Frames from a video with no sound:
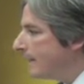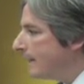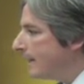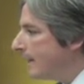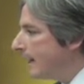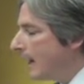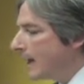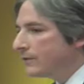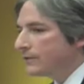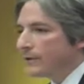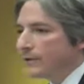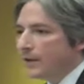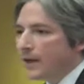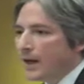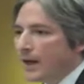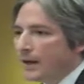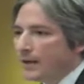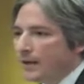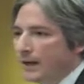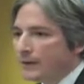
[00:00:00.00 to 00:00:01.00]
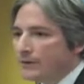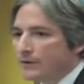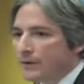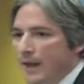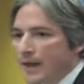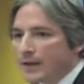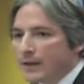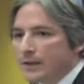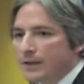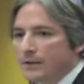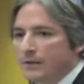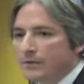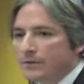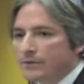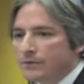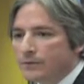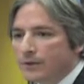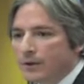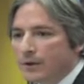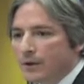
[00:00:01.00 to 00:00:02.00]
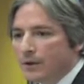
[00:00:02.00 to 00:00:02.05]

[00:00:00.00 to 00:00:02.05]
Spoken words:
the Exelon executives,